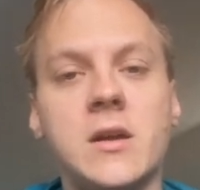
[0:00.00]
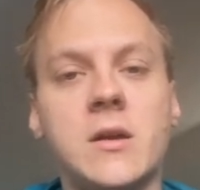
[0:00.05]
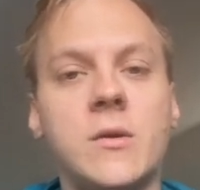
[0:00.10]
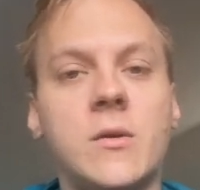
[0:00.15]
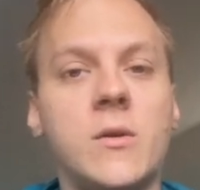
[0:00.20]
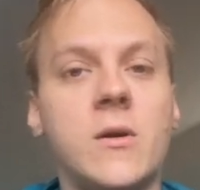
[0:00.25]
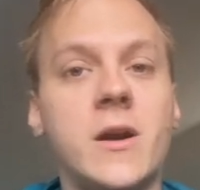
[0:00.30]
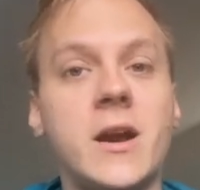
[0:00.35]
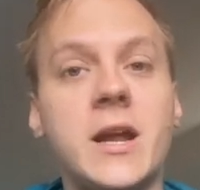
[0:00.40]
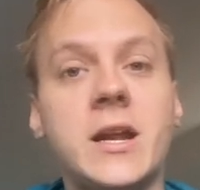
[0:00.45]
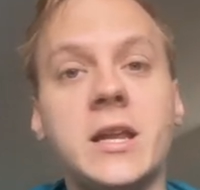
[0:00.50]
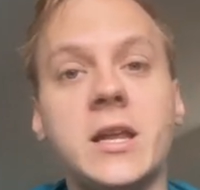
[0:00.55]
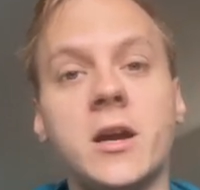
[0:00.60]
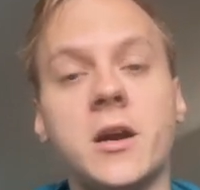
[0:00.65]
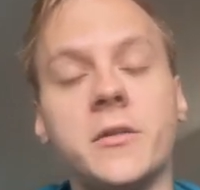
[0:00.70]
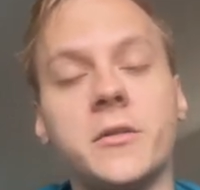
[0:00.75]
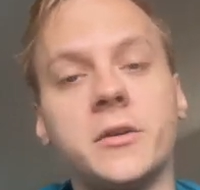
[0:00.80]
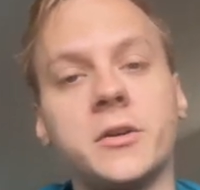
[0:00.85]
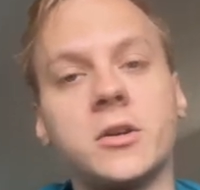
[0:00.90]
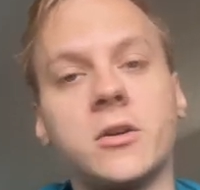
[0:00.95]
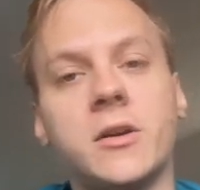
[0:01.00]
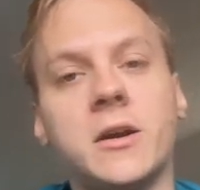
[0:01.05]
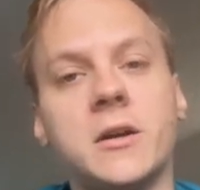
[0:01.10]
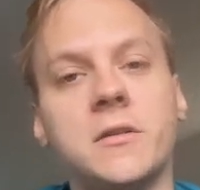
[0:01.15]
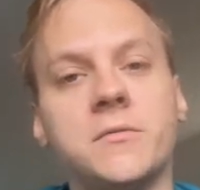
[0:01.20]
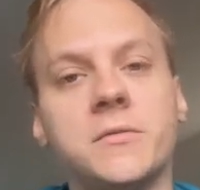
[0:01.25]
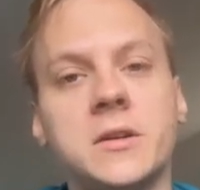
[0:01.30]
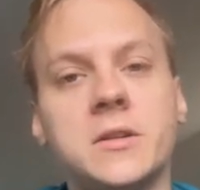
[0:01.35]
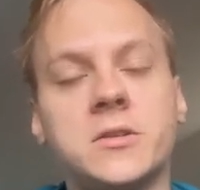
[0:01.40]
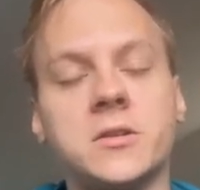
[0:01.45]
or any other cloud
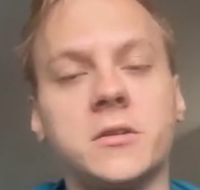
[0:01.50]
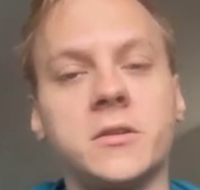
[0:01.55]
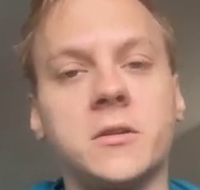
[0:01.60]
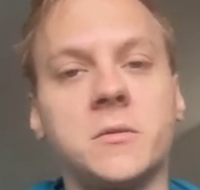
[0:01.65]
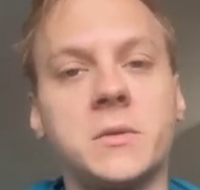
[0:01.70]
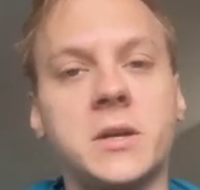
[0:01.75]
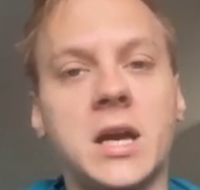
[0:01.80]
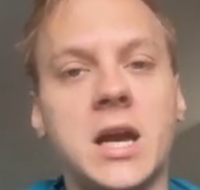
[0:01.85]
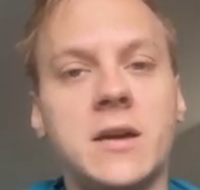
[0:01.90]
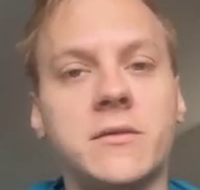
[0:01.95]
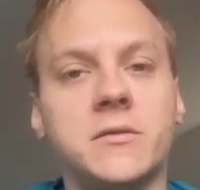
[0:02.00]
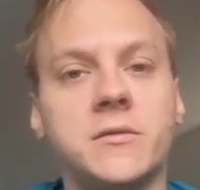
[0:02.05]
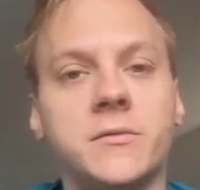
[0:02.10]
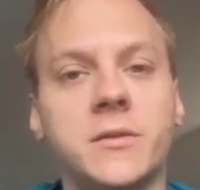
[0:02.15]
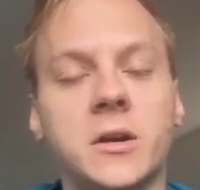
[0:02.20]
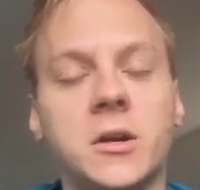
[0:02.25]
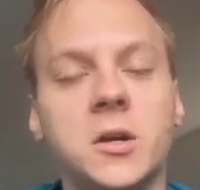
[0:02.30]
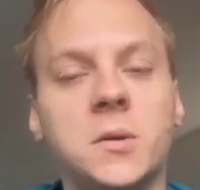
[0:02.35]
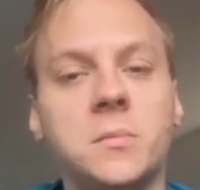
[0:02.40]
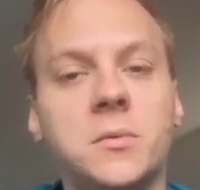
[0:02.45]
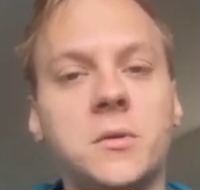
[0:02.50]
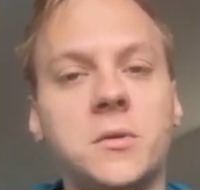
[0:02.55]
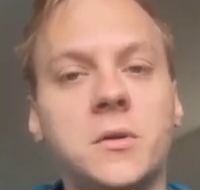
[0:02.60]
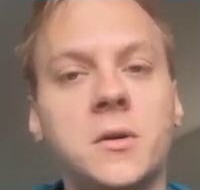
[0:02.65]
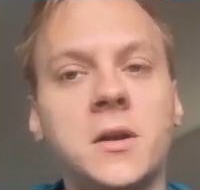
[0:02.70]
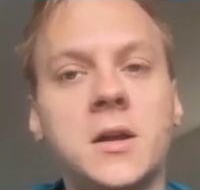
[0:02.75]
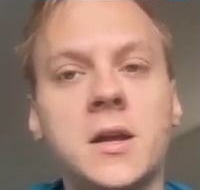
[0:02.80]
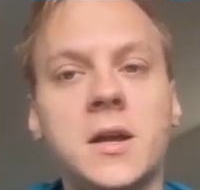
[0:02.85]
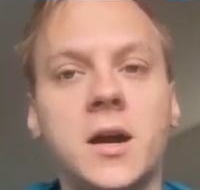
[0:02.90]
feature that we have available,